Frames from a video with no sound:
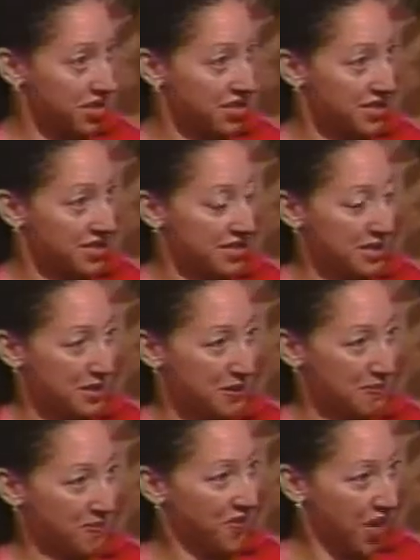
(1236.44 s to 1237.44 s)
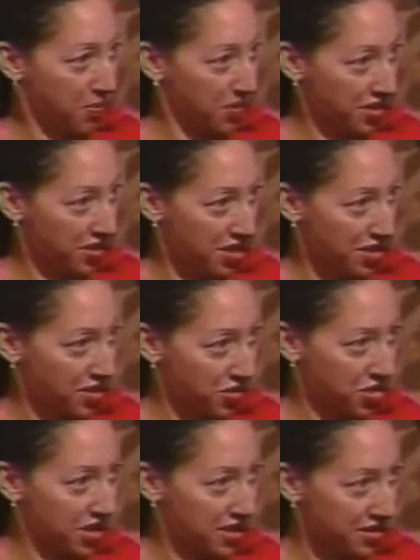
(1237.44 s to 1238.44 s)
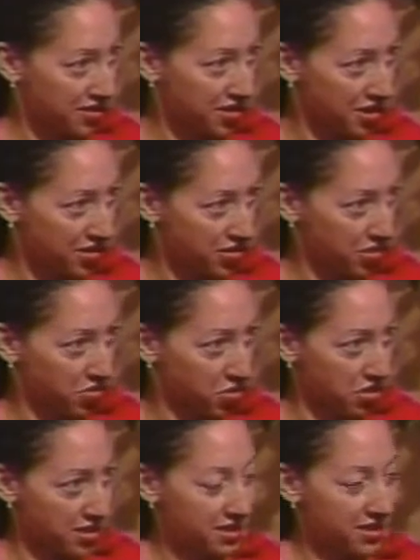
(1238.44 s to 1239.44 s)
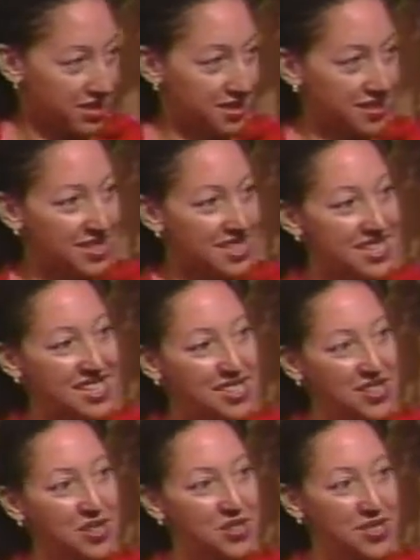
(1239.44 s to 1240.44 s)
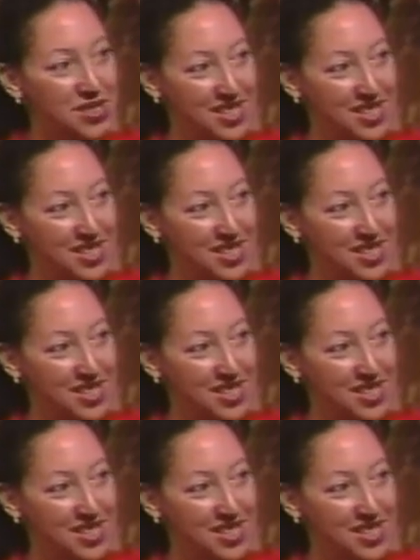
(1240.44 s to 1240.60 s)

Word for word: she does um, family law, so she handles a lot of divorces and they're probably